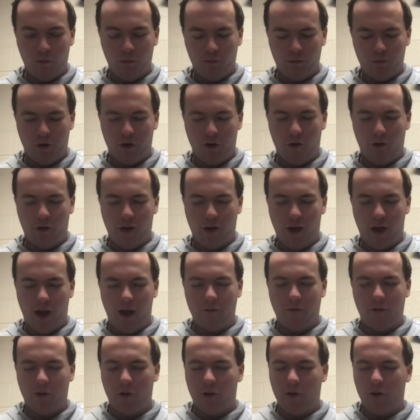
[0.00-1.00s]
very,
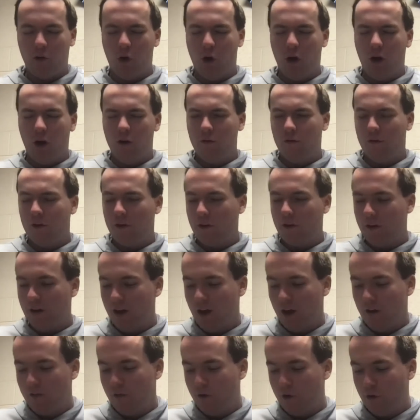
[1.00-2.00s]
very loyal,
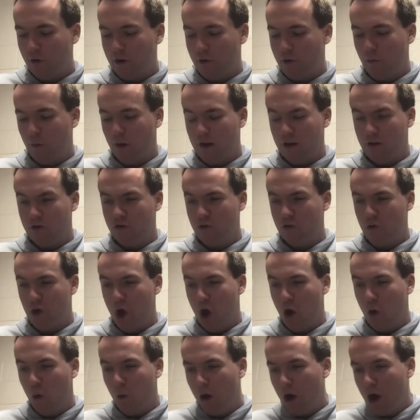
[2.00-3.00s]
very great, as you
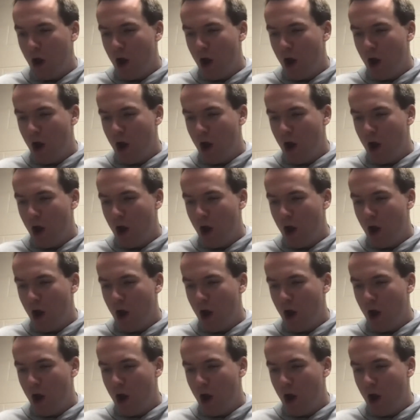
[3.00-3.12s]
know.